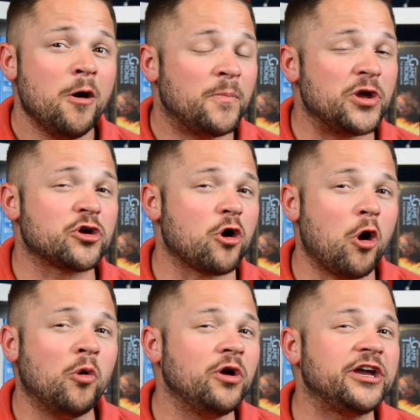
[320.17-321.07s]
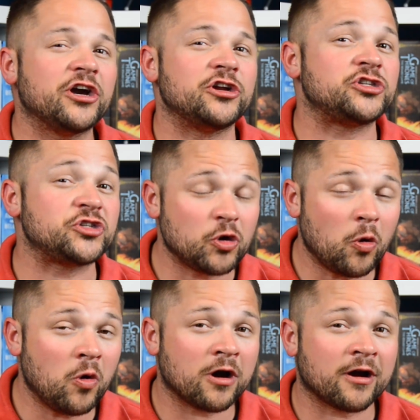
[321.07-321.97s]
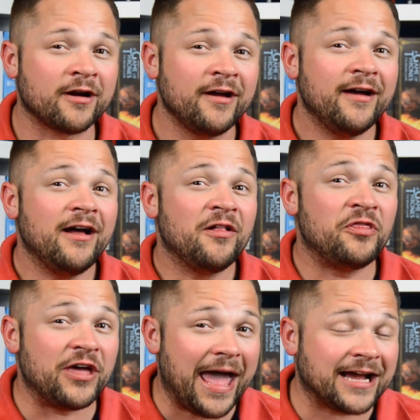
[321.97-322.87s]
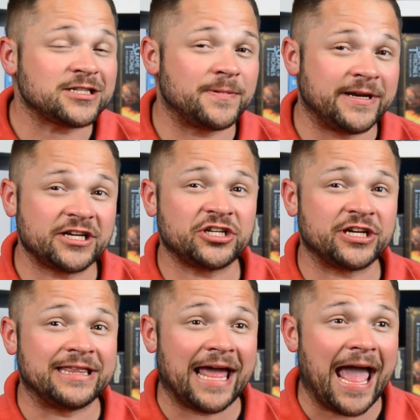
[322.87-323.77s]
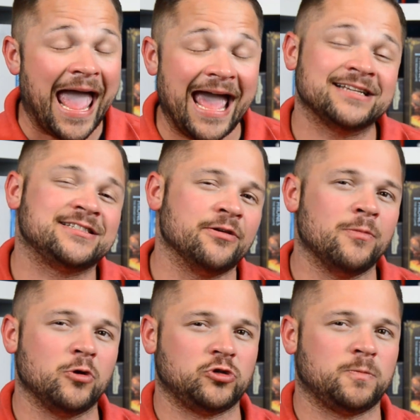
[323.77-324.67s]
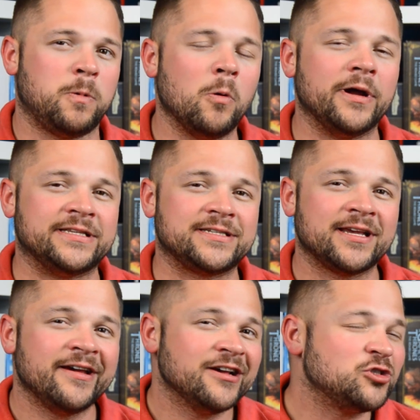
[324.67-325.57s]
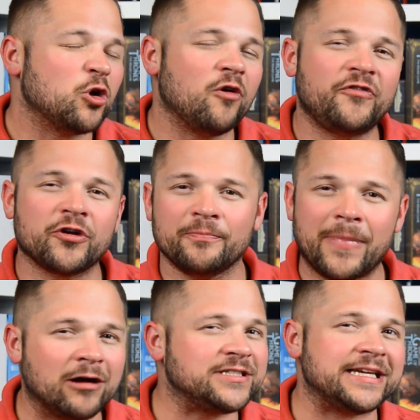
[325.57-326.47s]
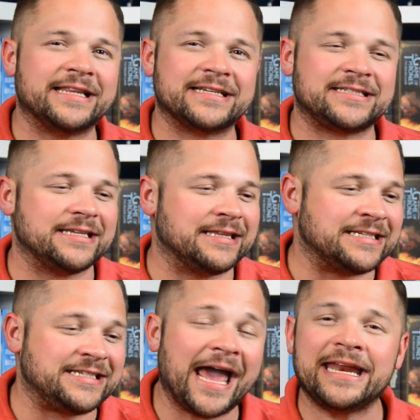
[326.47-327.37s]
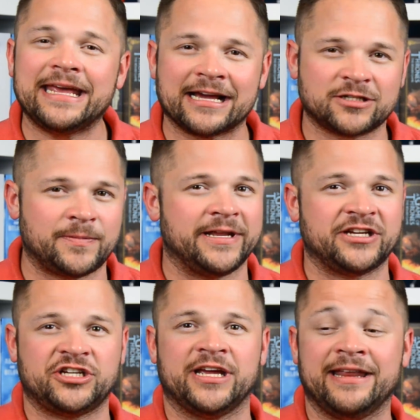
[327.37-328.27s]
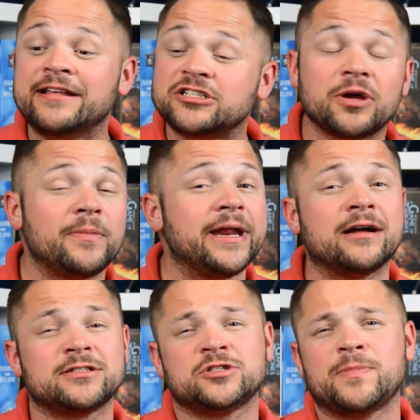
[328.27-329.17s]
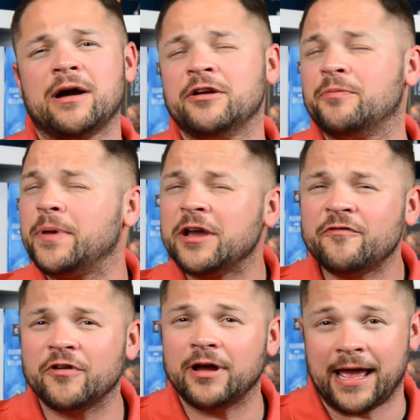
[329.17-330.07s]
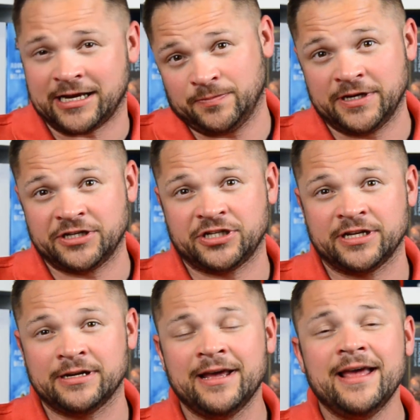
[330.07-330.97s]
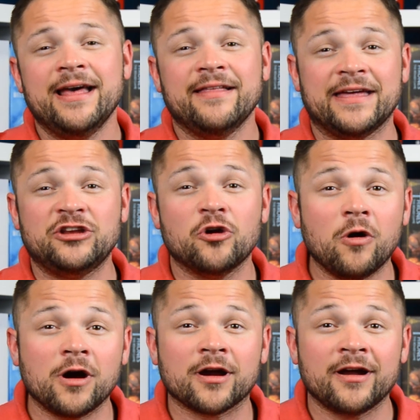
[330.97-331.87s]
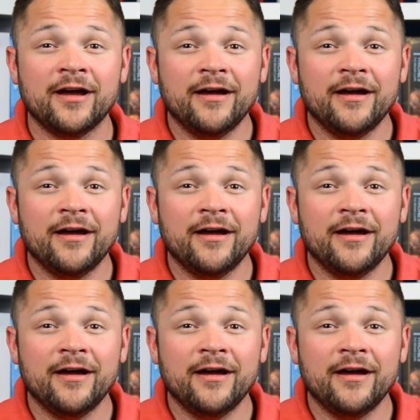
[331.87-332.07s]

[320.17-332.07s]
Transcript: but you're only going to score the expedition that has the most points. So if you're mounting this Yeti expedition and then somebody else is mounting a Bigfoot expedition, then you're